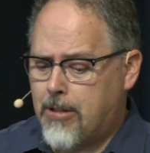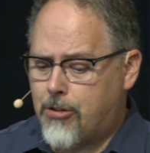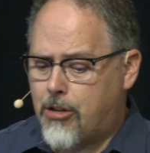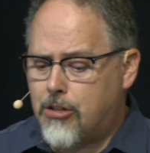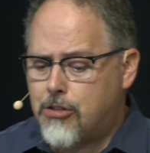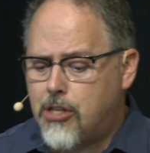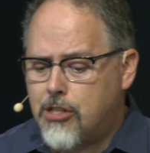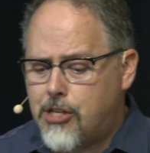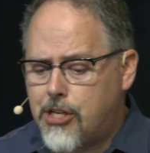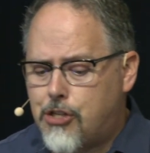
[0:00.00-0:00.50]

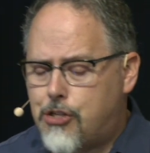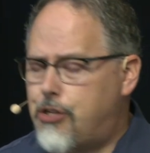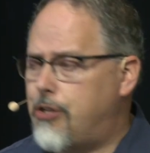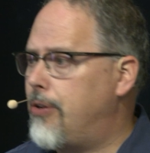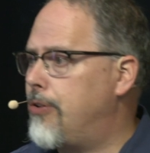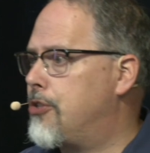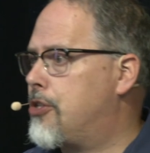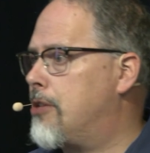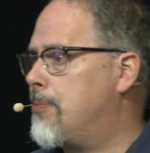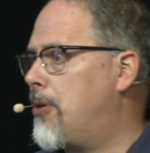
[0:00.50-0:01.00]
Does he
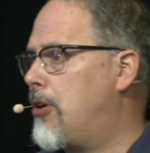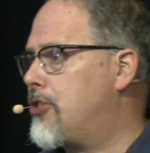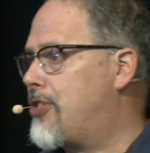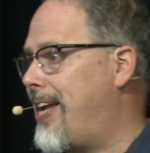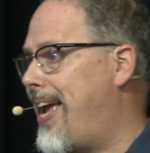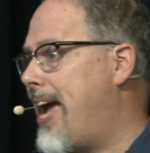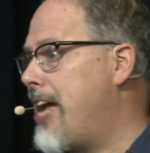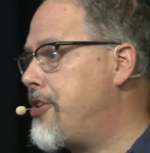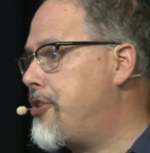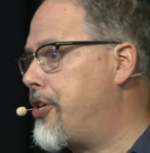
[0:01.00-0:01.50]
choose the most
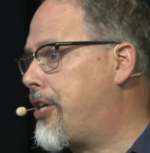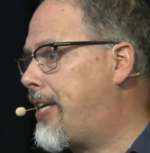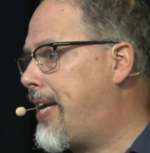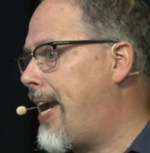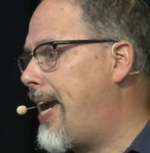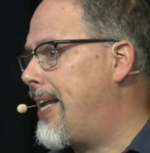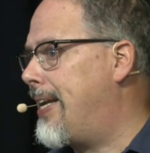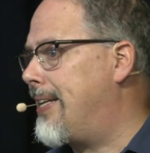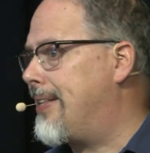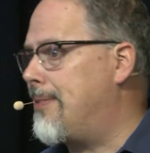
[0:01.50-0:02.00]

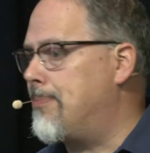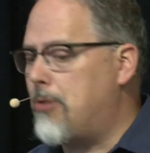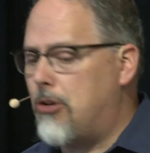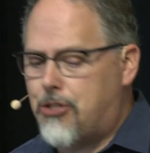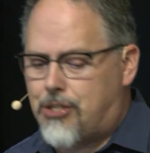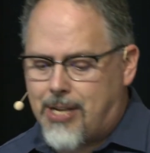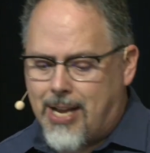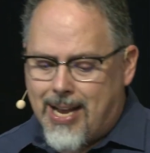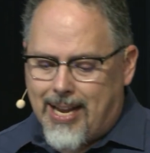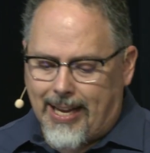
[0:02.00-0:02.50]
educated, the
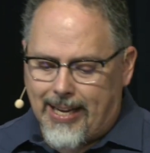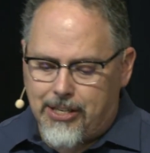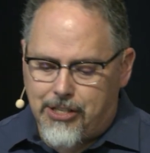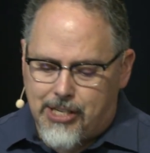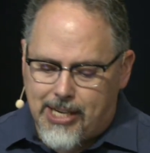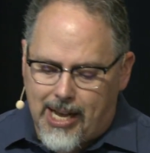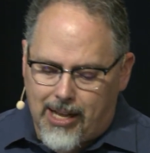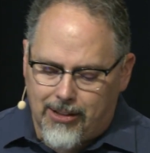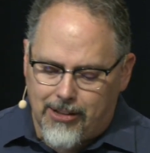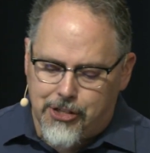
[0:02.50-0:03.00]
most
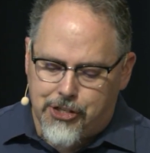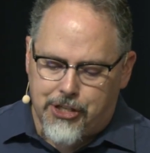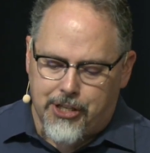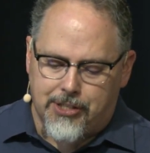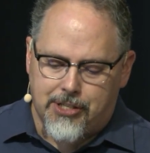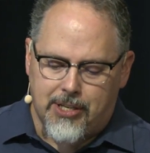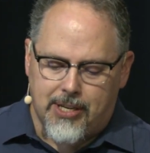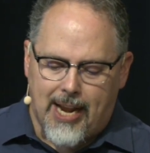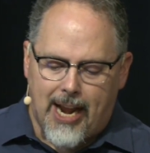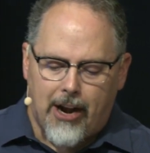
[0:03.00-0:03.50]

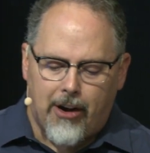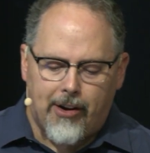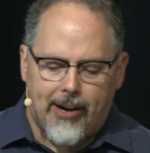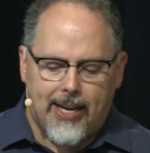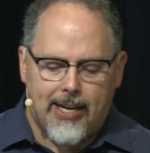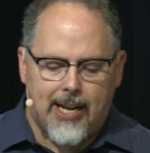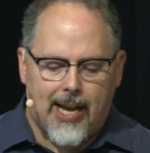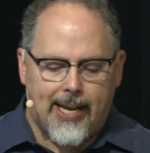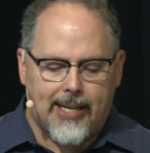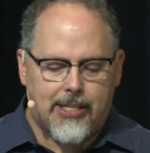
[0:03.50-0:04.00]
intelligent and
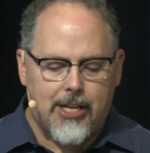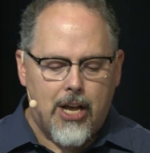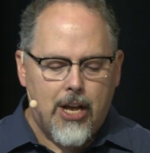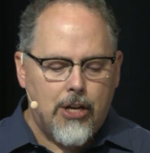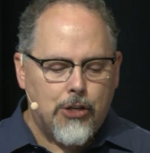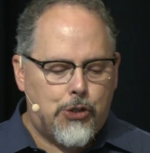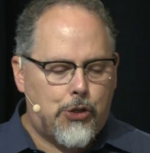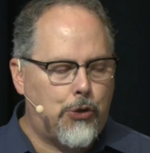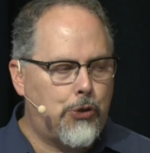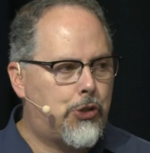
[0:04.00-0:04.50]
erudite
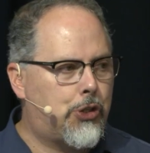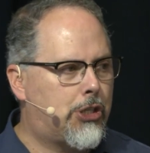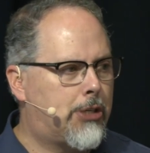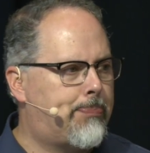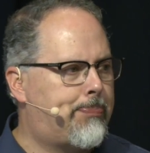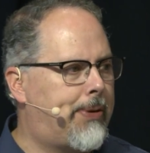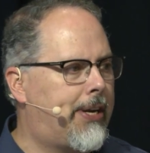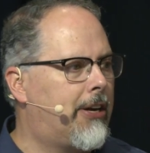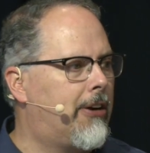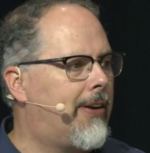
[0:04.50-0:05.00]
to
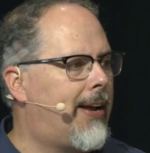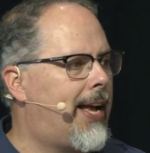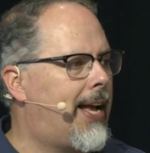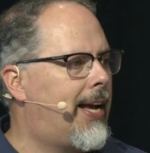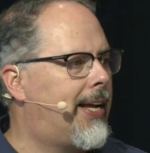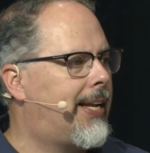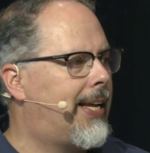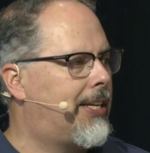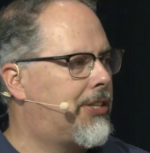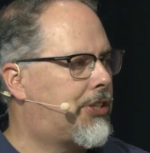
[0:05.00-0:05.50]

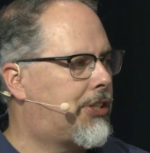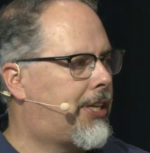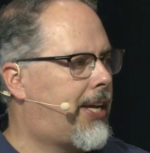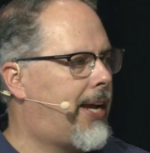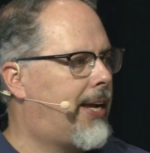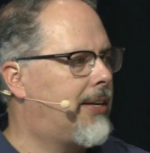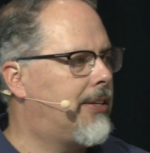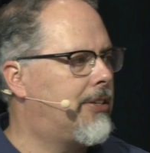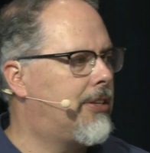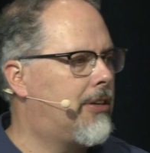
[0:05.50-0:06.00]
spearhead his
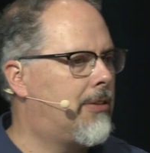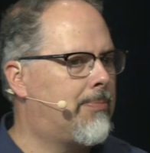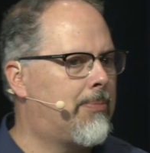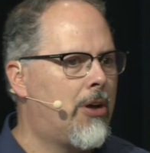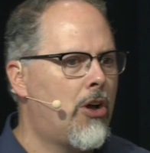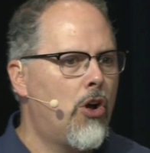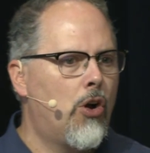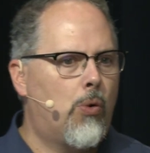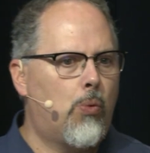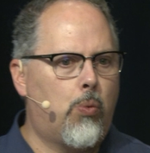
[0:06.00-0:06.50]

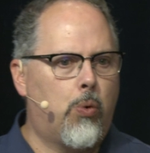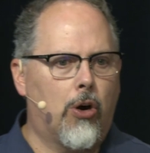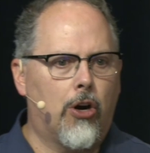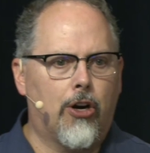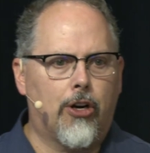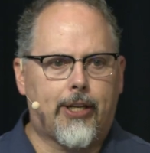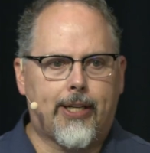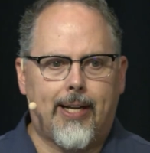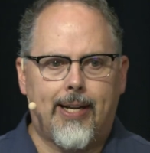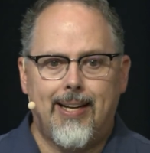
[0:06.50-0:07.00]
kingdom
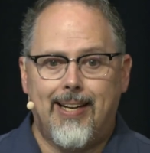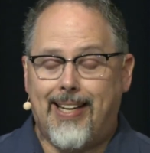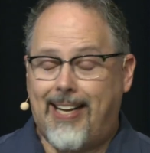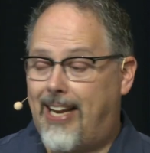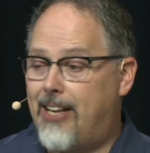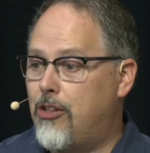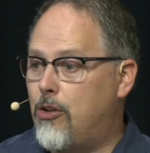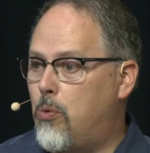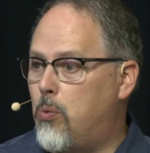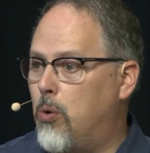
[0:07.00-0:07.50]
work
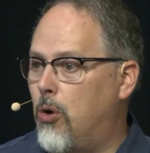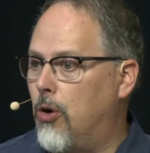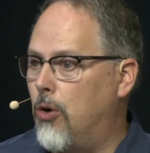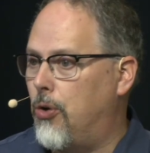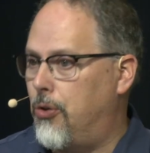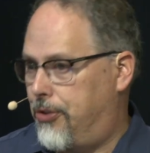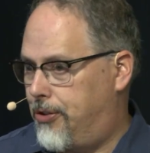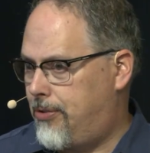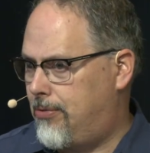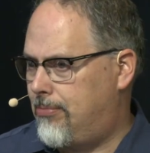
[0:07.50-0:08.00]
in the
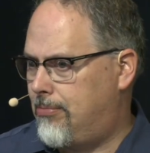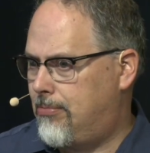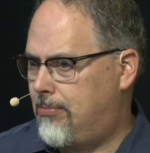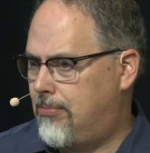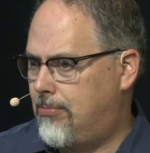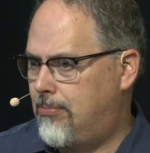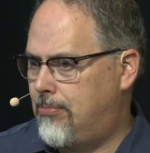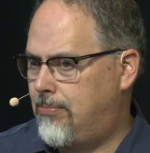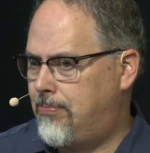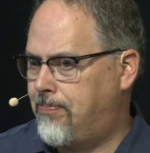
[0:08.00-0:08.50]
world?
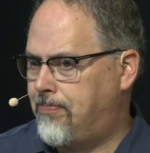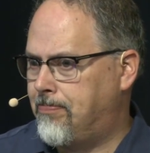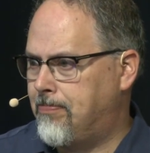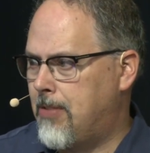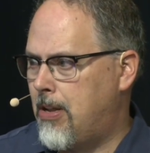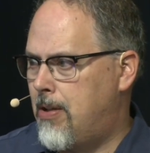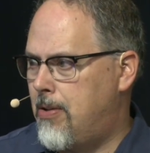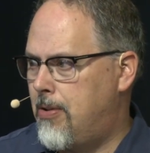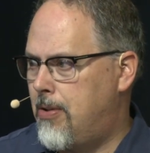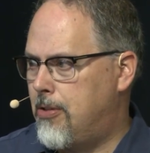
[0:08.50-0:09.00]

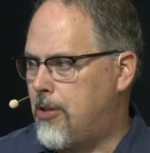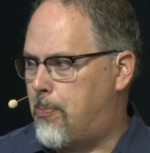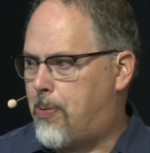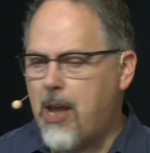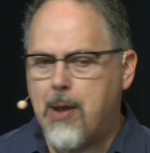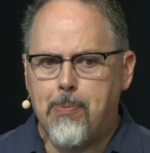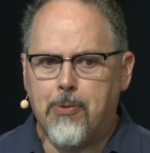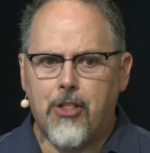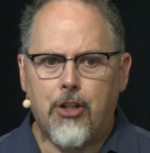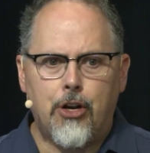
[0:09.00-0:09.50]
The
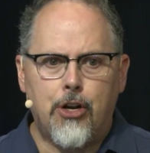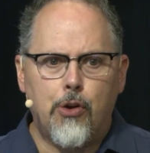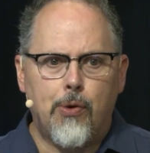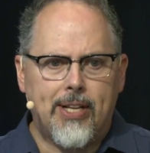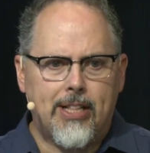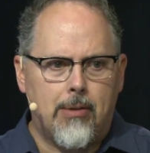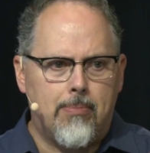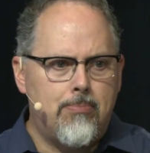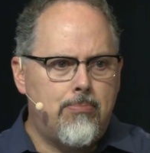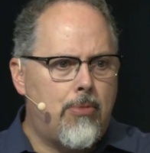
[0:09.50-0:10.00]
people that are
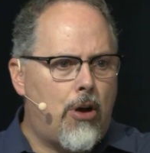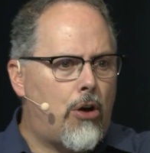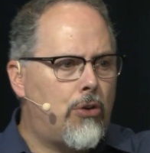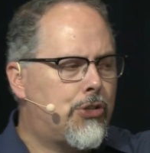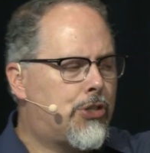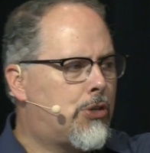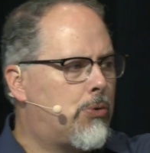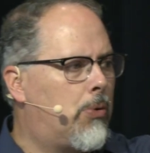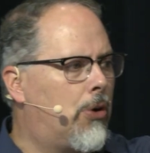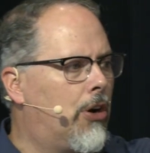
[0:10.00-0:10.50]
doing the
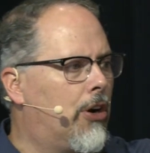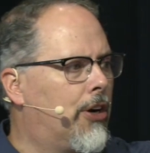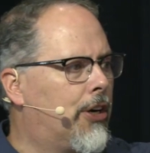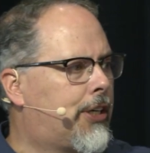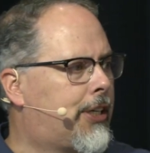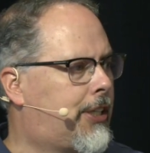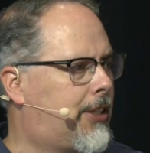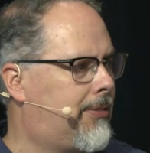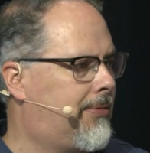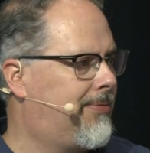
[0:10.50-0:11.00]
most
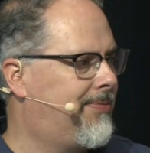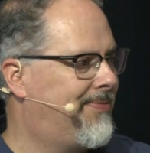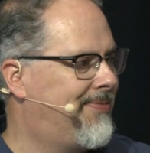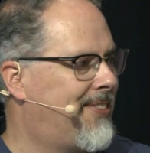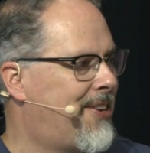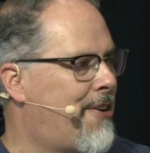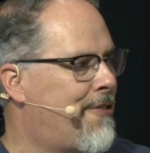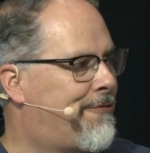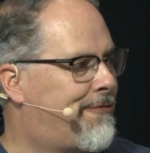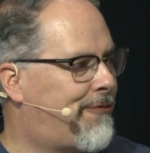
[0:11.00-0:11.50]
work
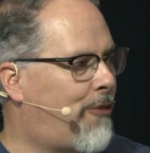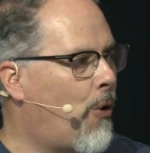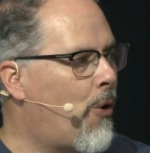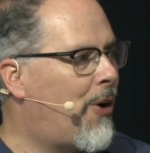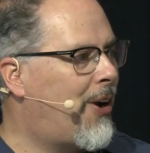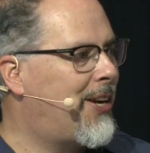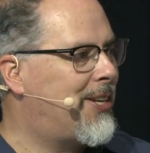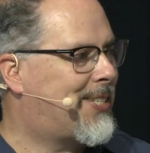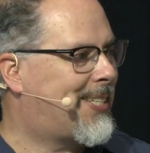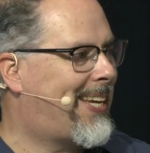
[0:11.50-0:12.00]

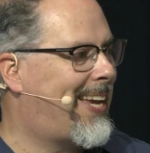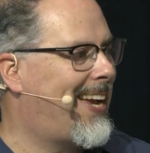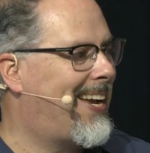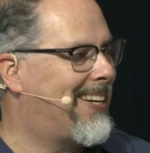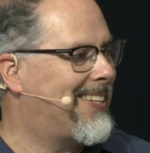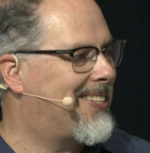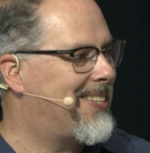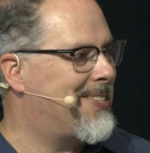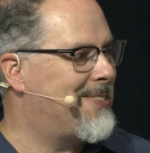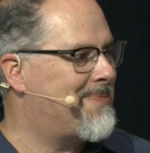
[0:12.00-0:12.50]
for his
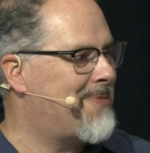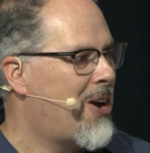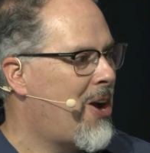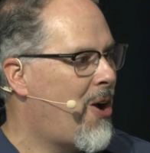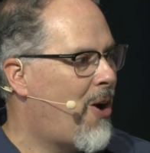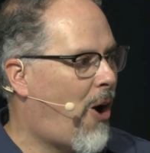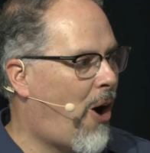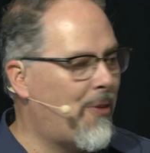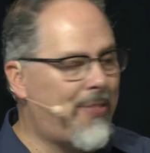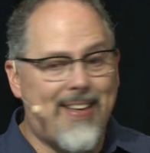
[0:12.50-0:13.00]
kingdom,
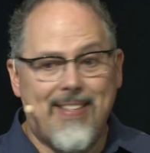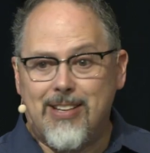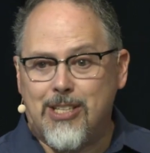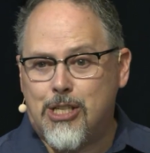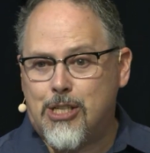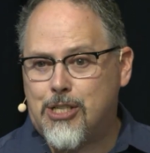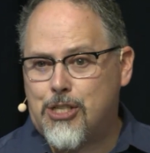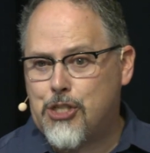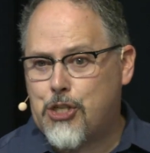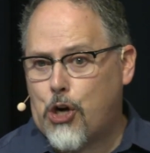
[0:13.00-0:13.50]
are they the
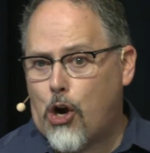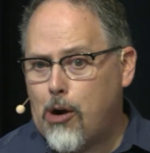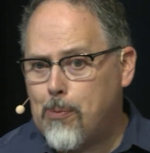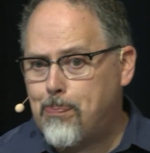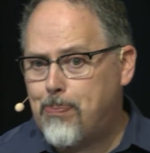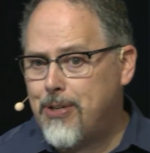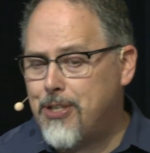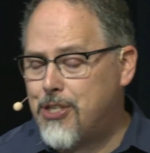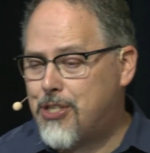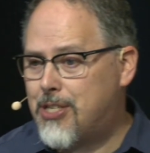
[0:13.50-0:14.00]

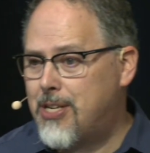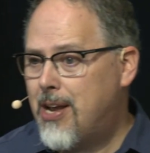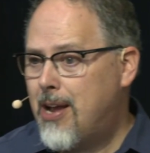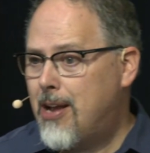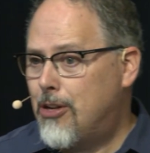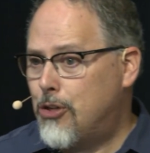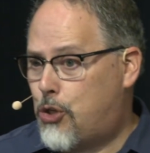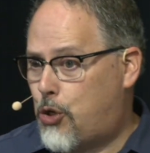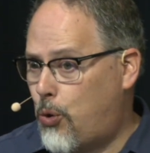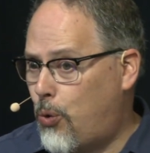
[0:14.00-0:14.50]
sharpest
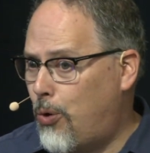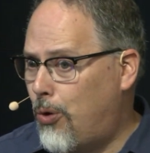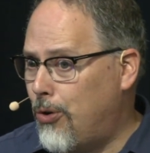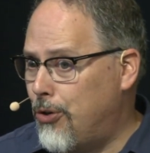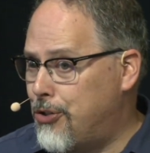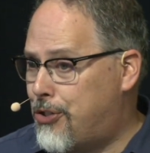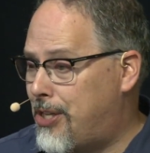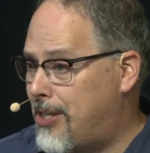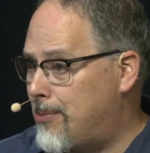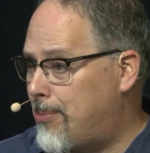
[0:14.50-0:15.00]

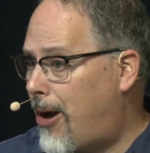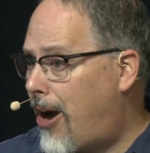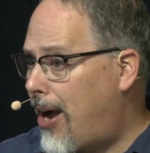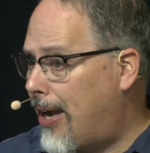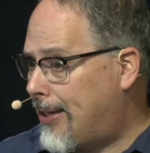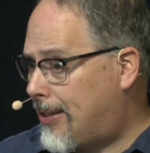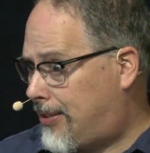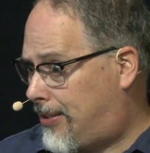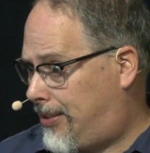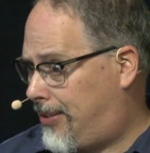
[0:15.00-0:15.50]
tools in the
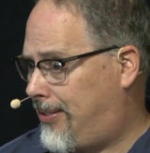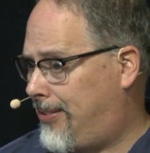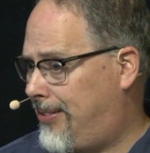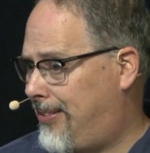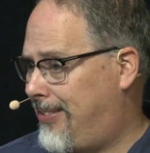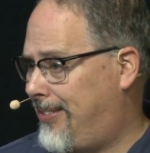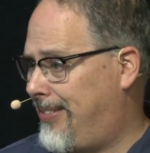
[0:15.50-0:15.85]
box?